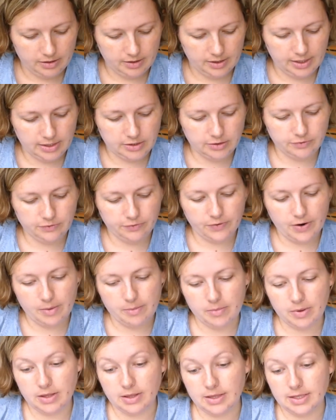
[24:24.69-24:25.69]
This
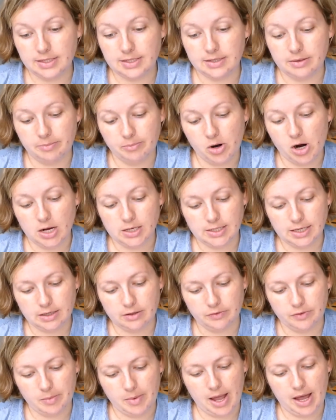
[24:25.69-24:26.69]
is a project
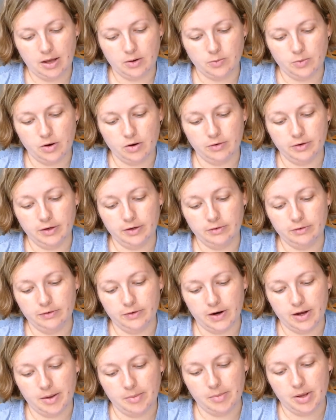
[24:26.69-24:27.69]
from Handwoven
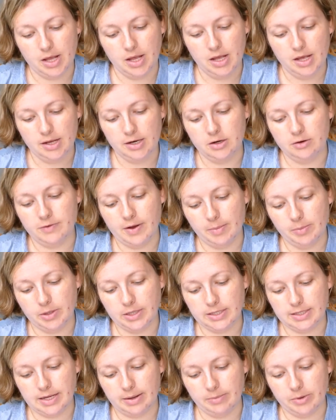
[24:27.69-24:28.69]
from November,
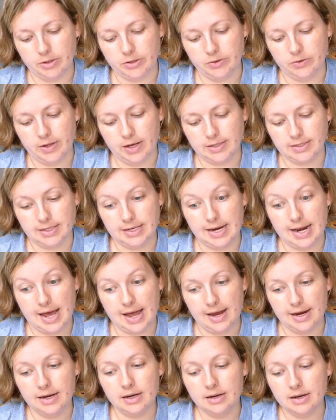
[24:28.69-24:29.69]
December
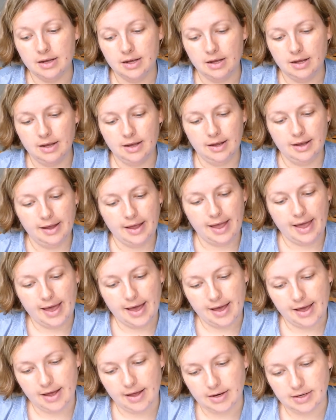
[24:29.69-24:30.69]
2009.
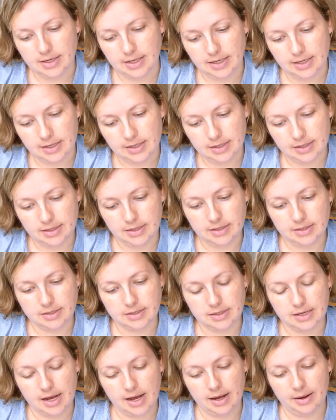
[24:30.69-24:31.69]
And it
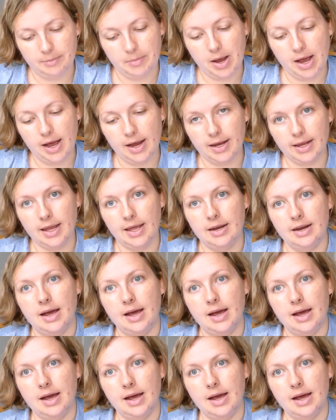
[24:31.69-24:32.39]
is Huck and